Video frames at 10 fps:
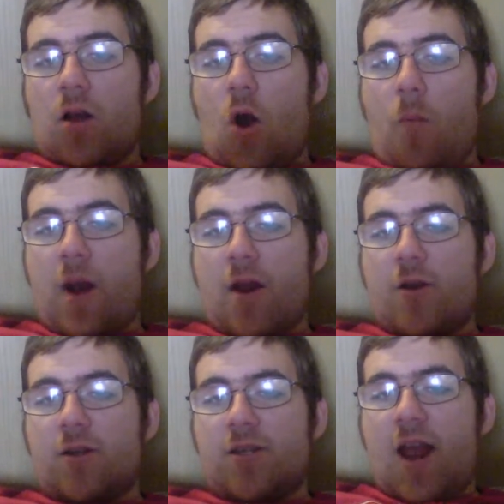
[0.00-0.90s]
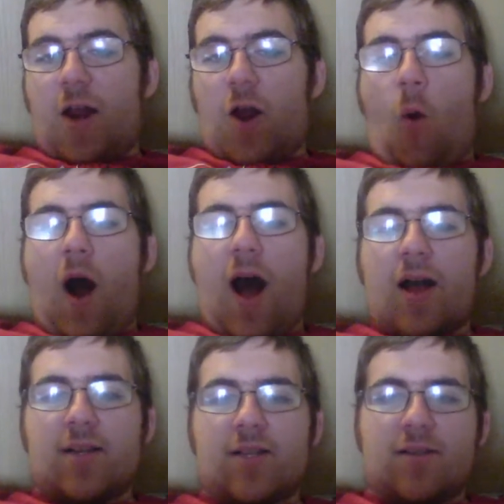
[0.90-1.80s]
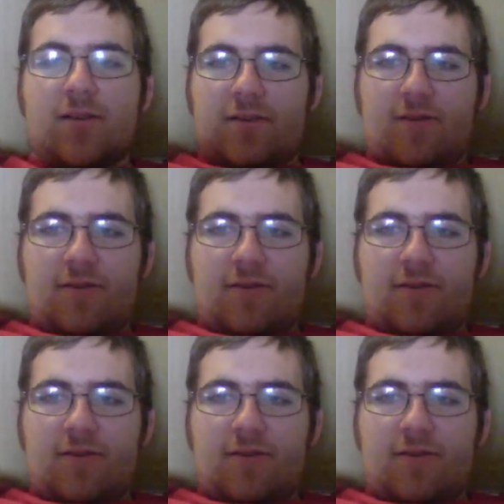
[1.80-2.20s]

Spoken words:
go Mariners, and go Hawks!